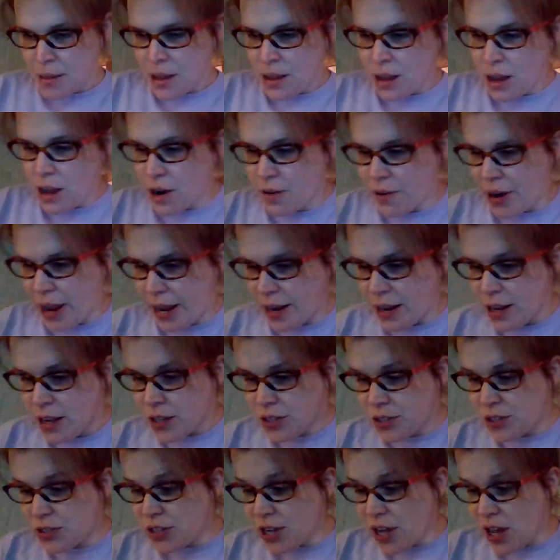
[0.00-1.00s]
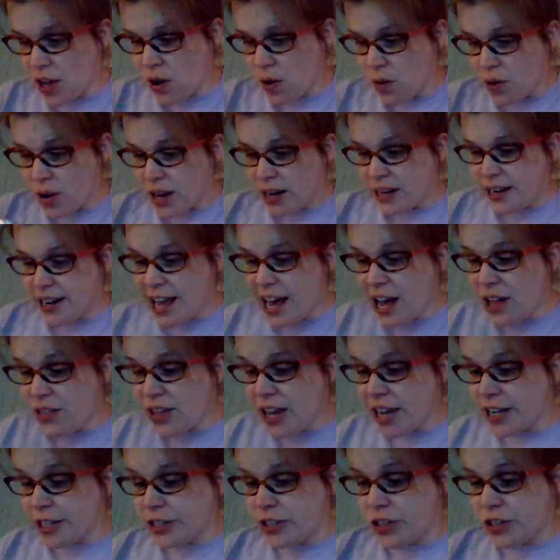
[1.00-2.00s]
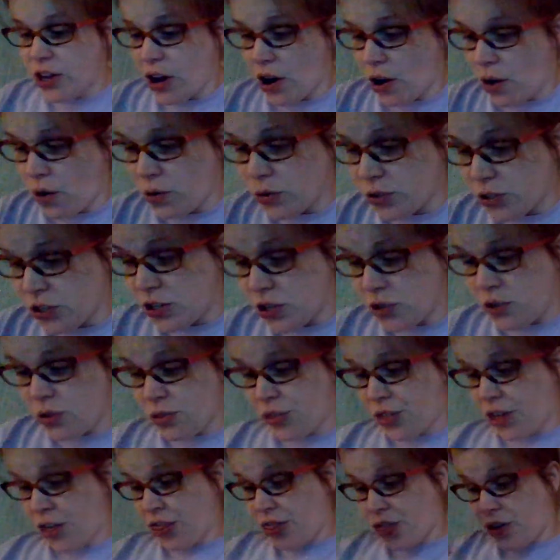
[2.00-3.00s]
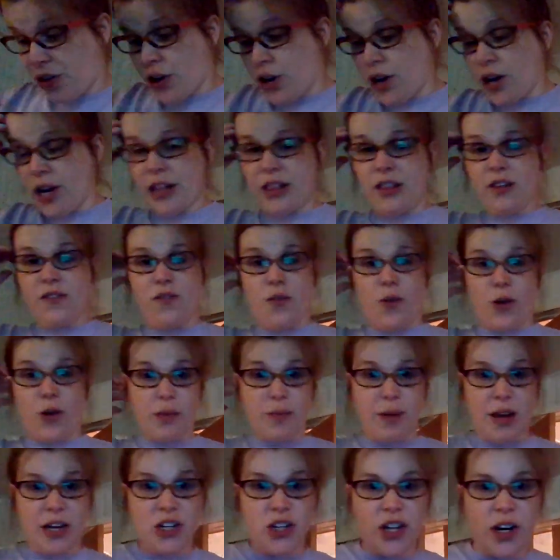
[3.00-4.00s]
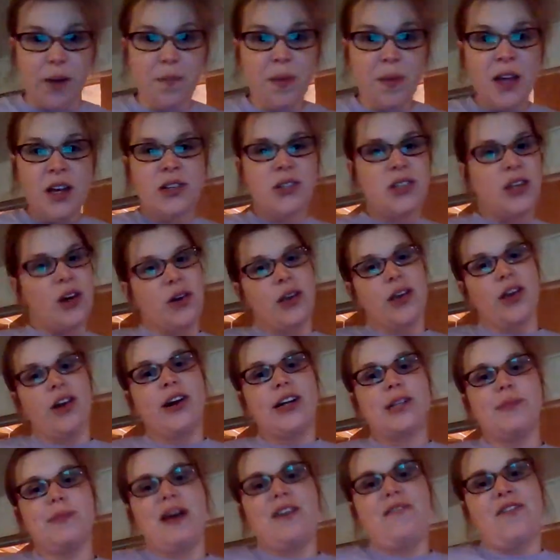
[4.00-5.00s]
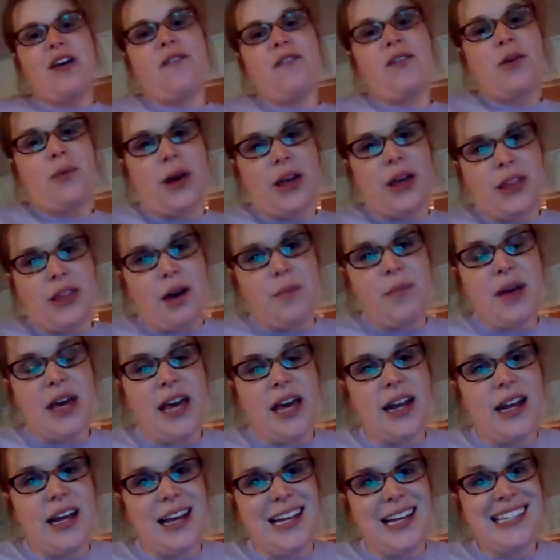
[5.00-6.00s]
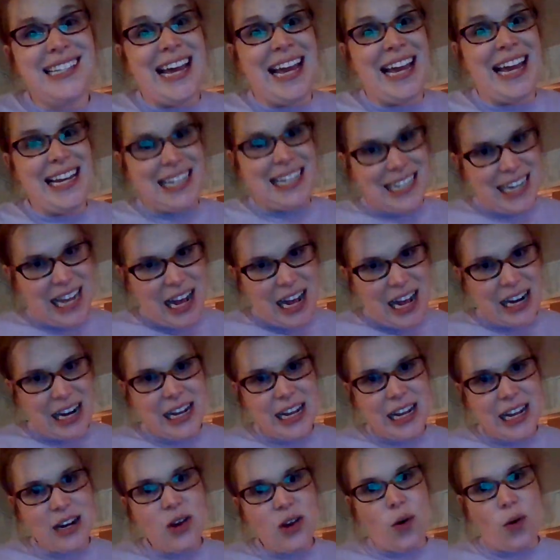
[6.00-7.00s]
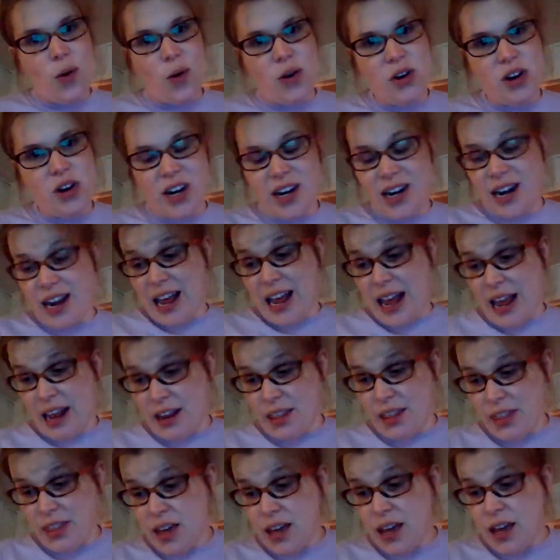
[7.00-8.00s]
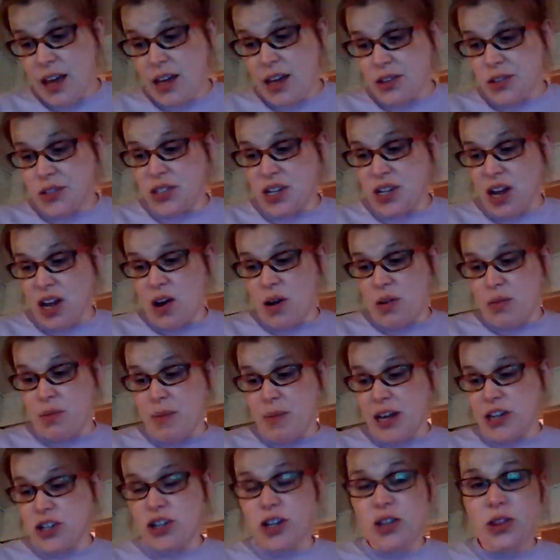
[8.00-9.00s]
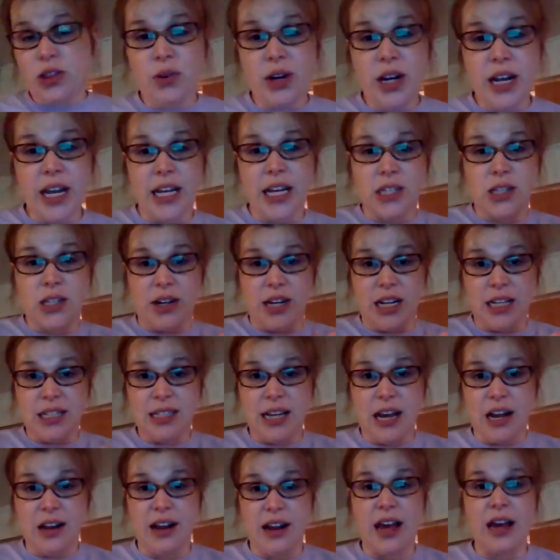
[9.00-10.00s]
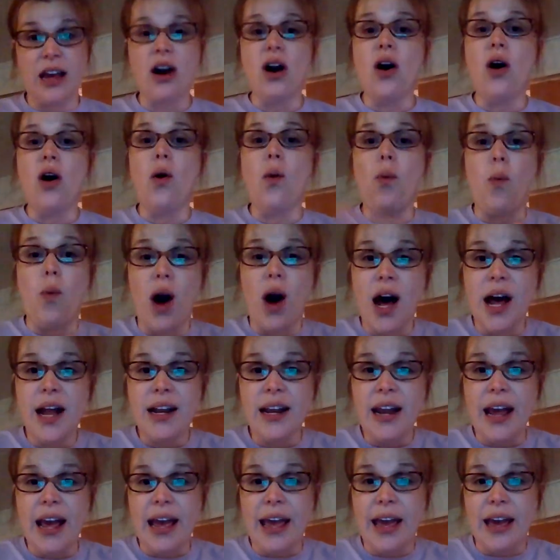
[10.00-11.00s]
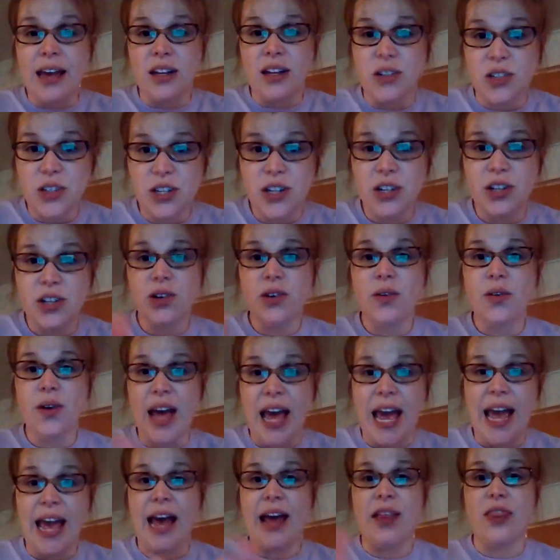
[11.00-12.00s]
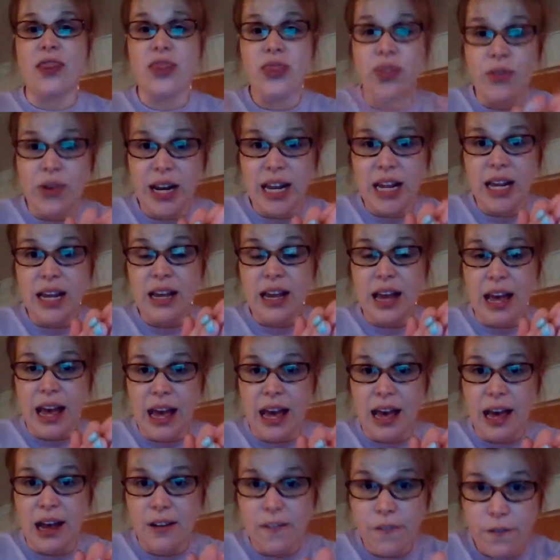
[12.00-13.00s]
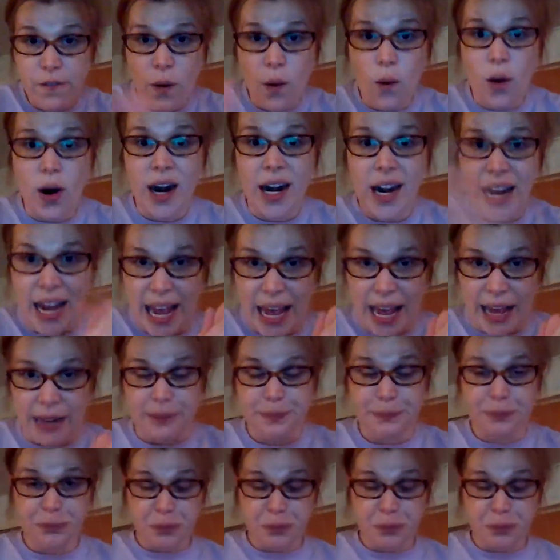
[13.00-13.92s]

All right, so now let's go to the 3rd and the 4th measure. So here's my favorite rhythm. It is a dotted quarter eighth. So measure 3 is going to sound like 1 and 2 and 3 and 4 and.